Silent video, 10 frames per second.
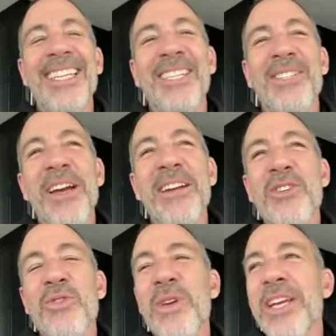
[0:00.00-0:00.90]
yes, that's very
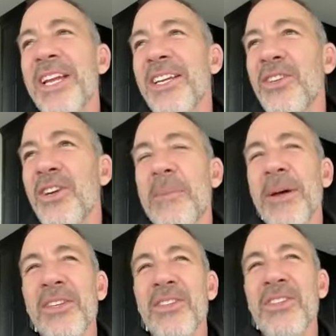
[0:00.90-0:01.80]
intriguing to talk
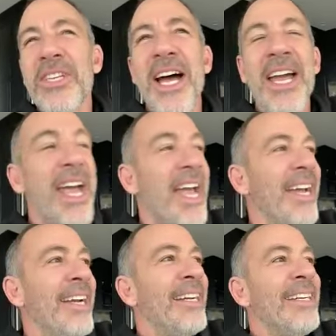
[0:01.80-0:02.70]
about the
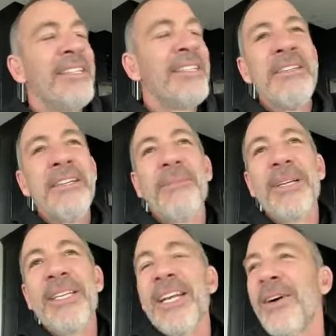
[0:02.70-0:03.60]
CIA,
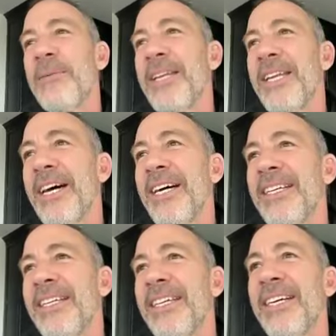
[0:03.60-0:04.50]
but you know, I mean, uh,
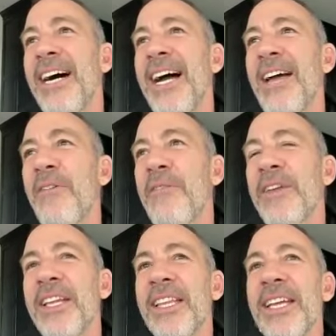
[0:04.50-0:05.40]
I have a
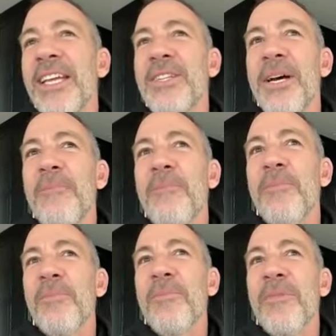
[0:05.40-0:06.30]
feeling that um,
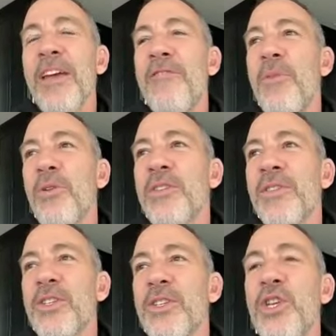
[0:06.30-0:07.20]
if most
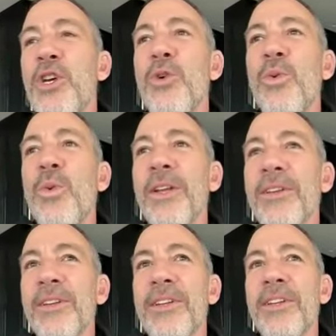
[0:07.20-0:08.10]
of us knew what